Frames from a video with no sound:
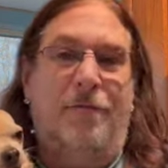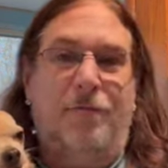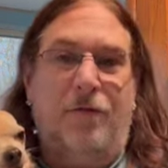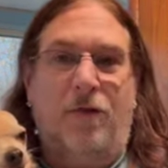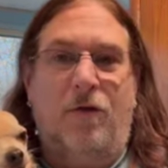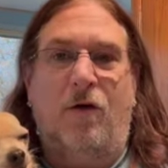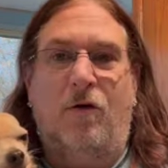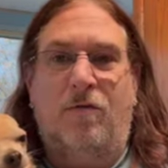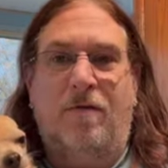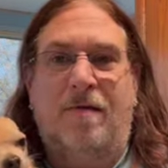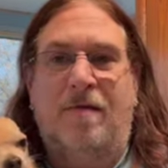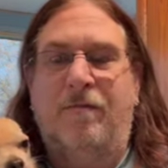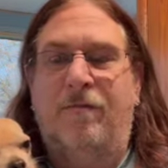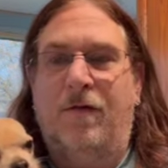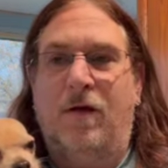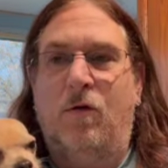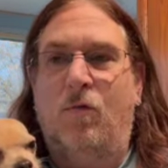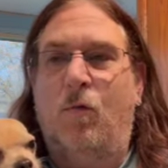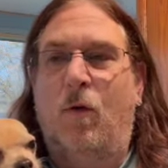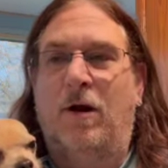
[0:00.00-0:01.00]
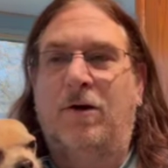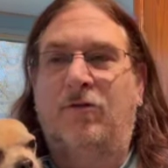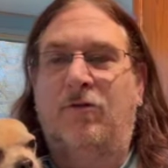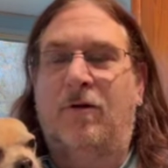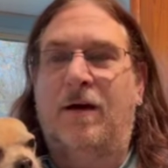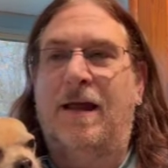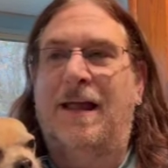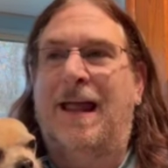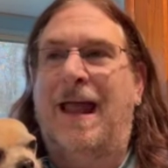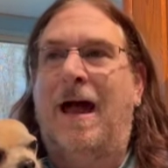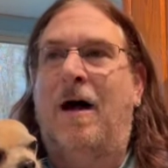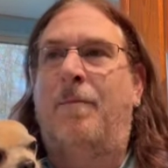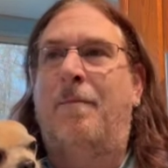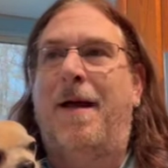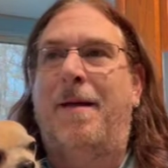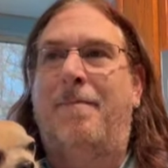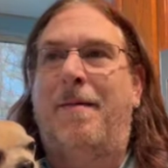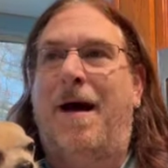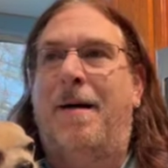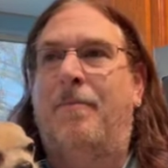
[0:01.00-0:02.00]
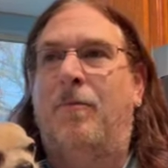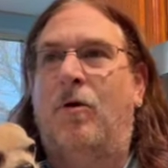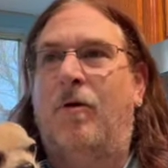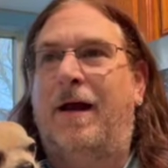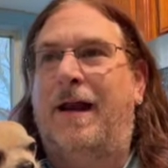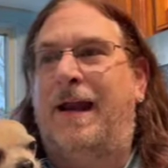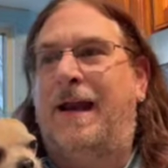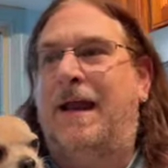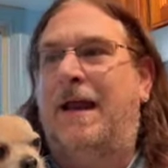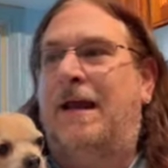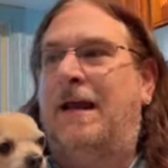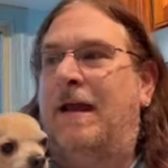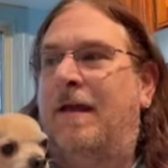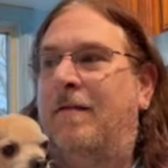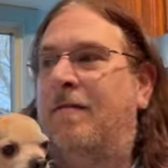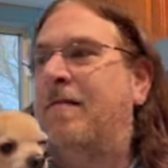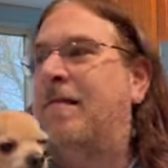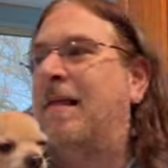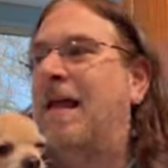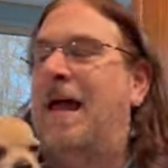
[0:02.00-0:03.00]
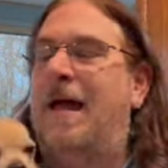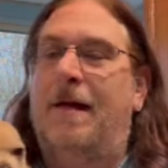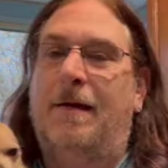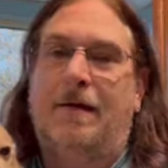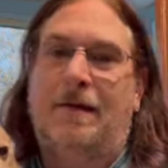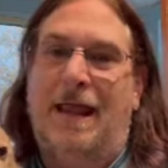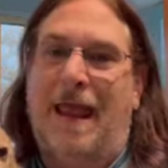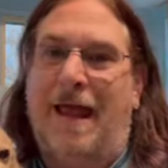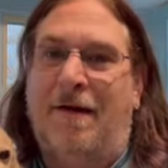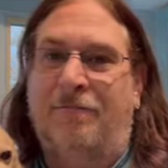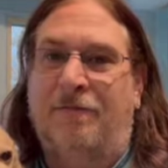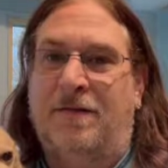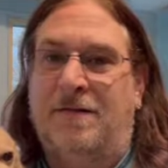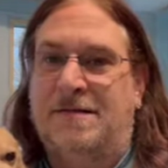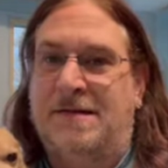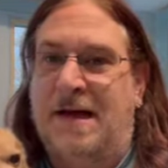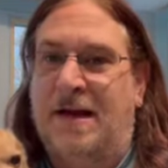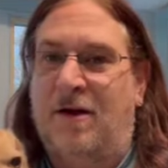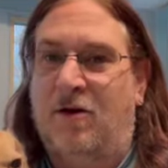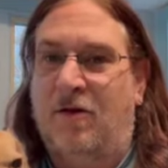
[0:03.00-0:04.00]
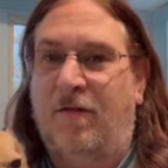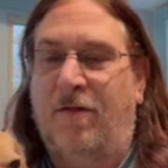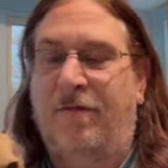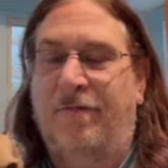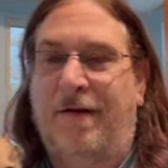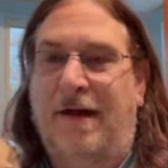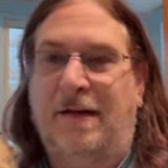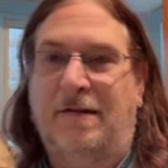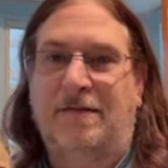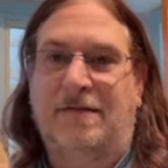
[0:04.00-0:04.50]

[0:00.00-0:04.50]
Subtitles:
for those of you wondering how my Pomeranian is, I have to take her to the vet